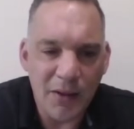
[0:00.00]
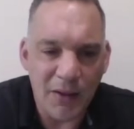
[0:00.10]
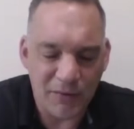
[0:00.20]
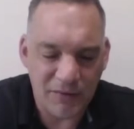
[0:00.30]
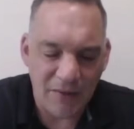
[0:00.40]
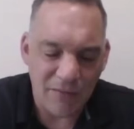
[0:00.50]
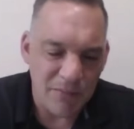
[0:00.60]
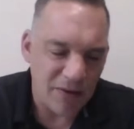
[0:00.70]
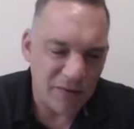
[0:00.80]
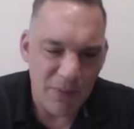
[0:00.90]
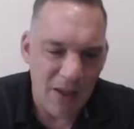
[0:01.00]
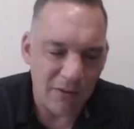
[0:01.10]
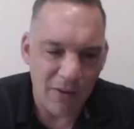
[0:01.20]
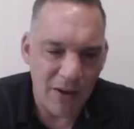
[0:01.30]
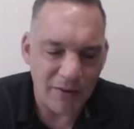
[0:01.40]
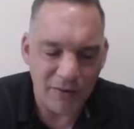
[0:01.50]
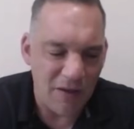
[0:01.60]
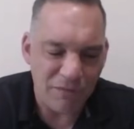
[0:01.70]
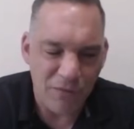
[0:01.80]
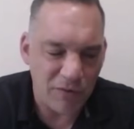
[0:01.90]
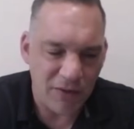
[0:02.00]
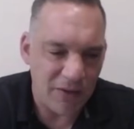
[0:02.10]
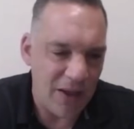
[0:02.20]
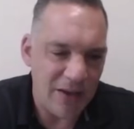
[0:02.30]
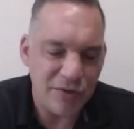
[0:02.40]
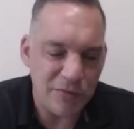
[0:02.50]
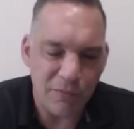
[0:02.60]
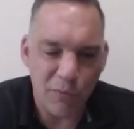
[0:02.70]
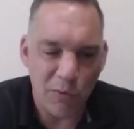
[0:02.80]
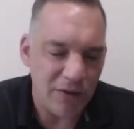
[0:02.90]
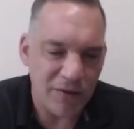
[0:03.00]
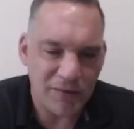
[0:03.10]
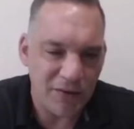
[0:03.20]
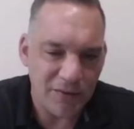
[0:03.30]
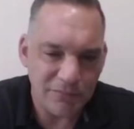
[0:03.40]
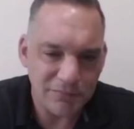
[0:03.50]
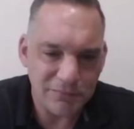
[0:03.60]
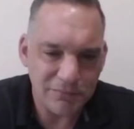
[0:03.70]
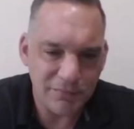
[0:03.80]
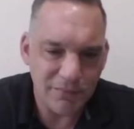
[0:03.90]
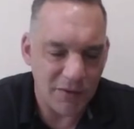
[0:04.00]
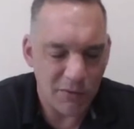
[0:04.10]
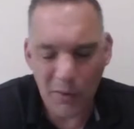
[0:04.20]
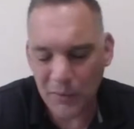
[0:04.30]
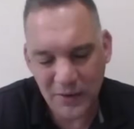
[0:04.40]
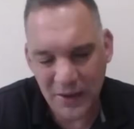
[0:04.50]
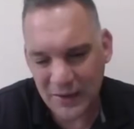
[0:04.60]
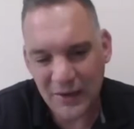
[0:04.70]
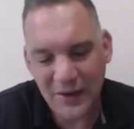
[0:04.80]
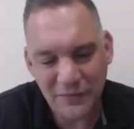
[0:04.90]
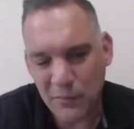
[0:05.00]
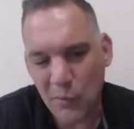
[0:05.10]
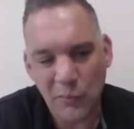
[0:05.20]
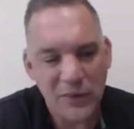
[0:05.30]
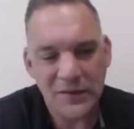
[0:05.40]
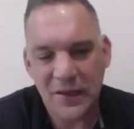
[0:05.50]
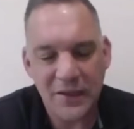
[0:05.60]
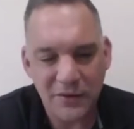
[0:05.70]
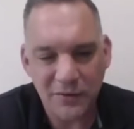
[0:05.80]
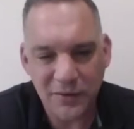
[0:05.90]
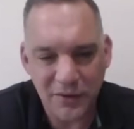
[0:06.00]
It's kind of a mixed bag, right? You have folks that hated you before the incident, and now they have a more reason to hate you.